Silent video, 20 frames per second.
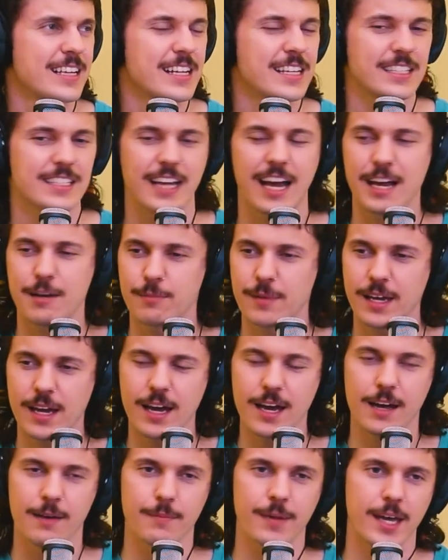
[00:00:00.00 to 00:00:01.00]
Sign me
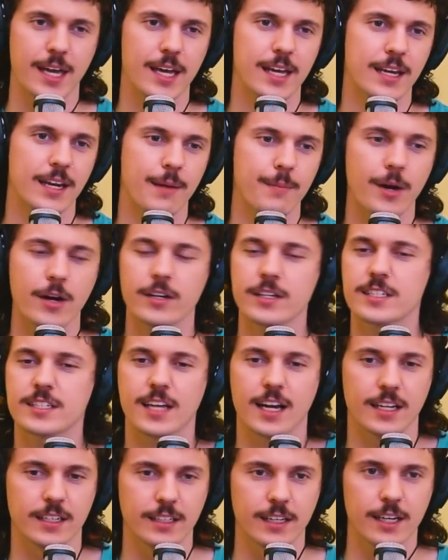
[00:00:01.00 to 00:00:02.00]
up, man. I'm already
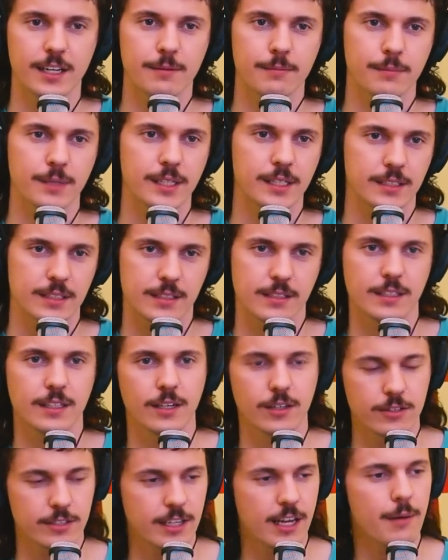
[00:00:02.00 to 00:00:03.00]
signed up, but,
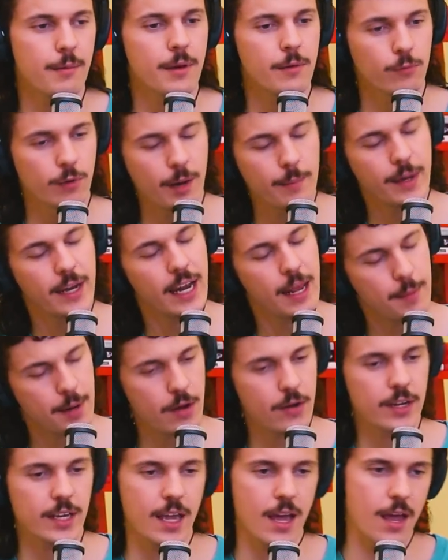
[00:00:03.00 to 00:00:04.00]
write my name
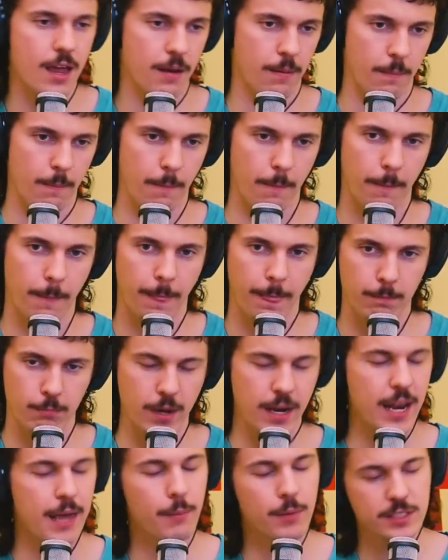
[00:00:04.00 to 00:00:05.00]
down again.
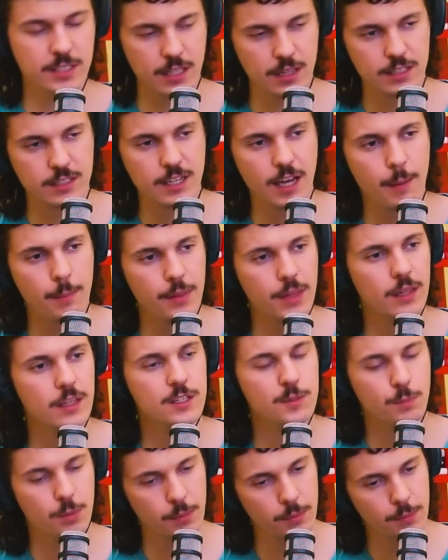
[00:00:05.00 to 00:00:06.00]
My name is at the top of the
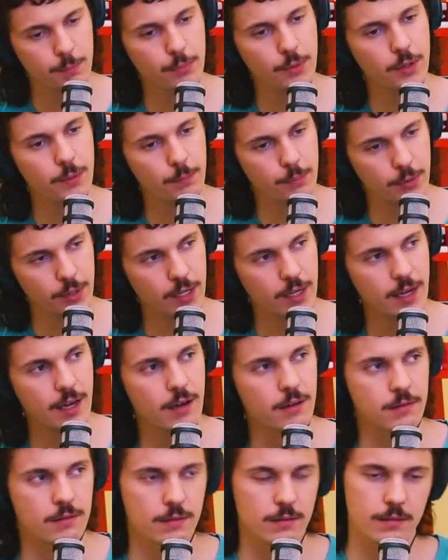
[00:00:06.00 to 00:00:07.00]
list, put it
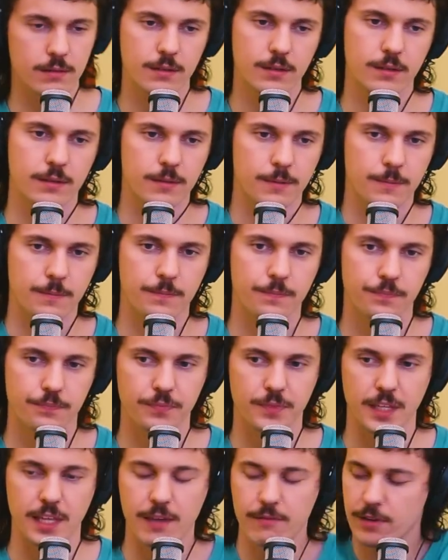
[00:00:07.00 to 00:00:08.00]
down.
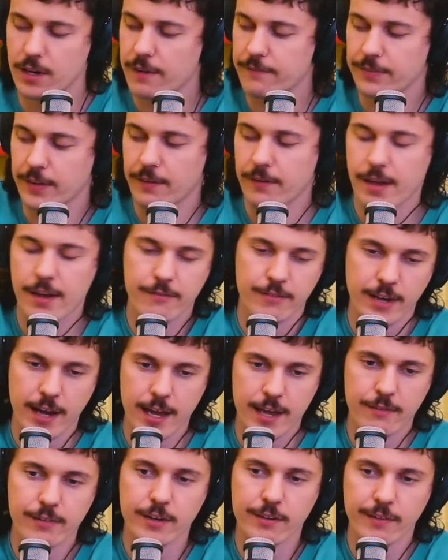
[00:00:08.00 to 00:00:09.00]
Even if I
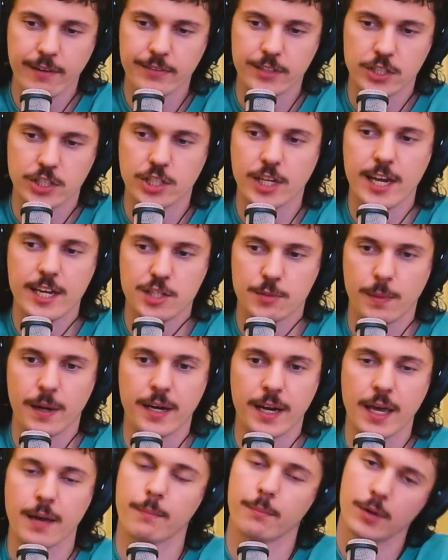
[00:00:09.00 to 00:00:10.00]
have to change
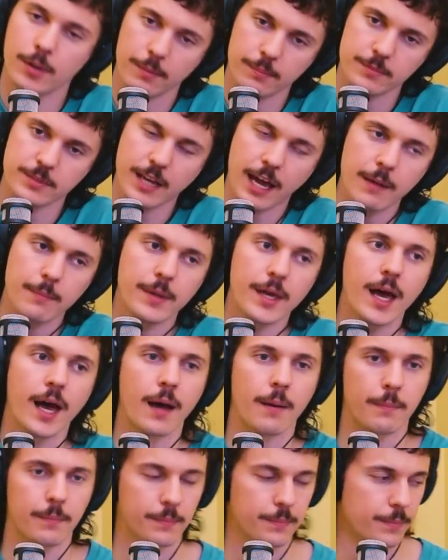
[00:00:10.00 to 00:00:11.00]
my name, sign me
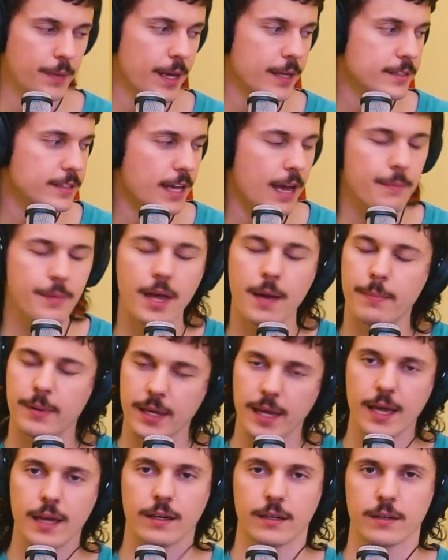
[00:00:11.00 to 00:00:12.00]
up, man. Sign me up
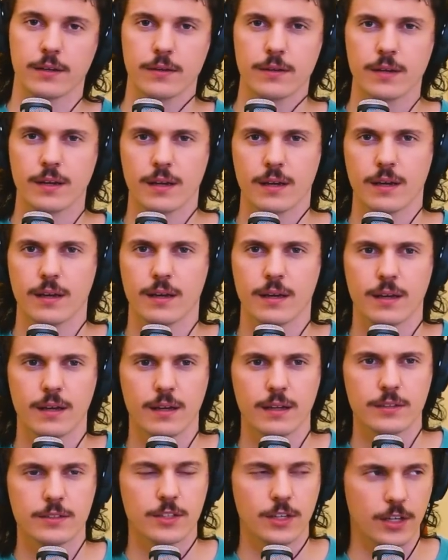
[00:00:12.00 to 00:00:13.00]
again, dude.
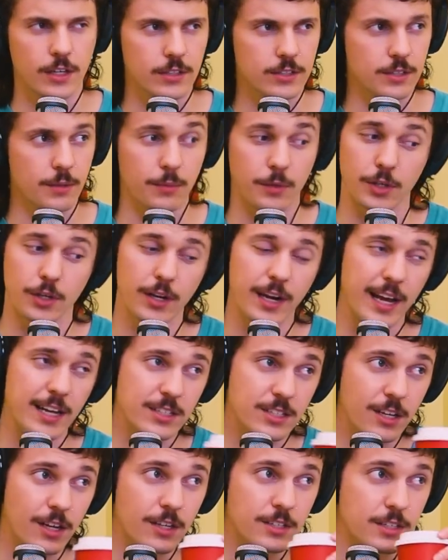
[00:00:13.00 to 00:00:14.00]
It's some
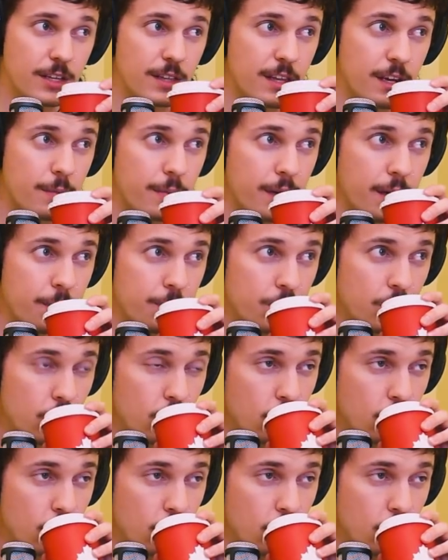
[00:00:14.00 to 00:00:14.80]
good-ass songs on there, man.